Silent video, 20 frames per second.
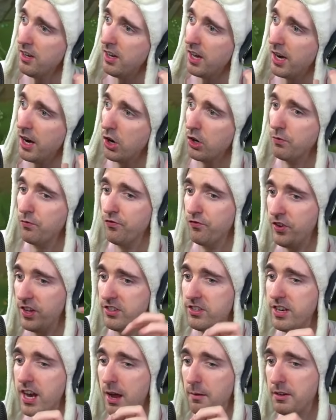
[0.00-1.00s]
And our
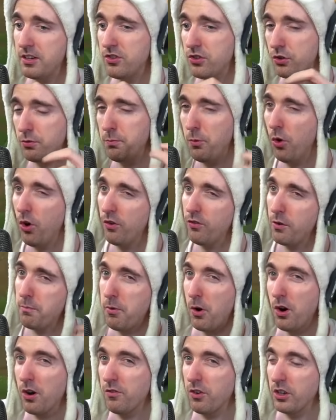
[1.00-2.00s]
Fizz damage is more of a
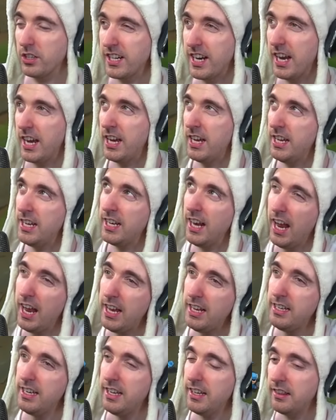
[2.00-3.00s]
part of our kit, and AD
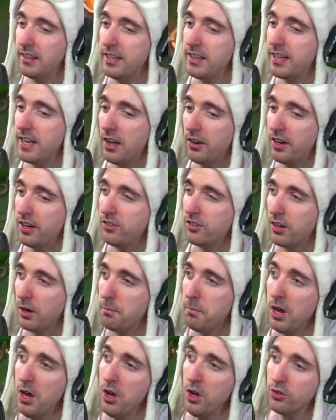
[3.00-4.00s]
and lethality is up.
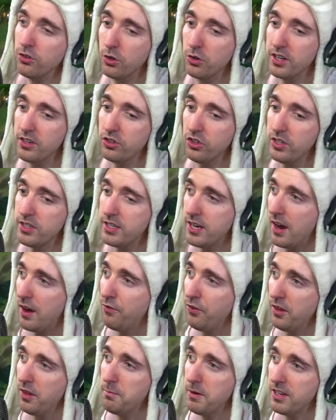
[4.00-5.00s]
So this could
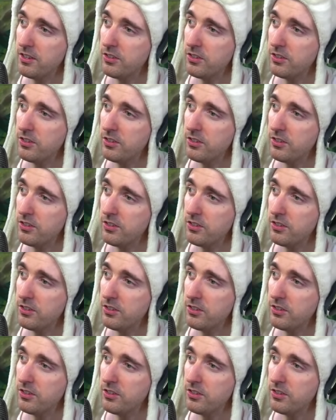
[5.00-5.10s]
definitely be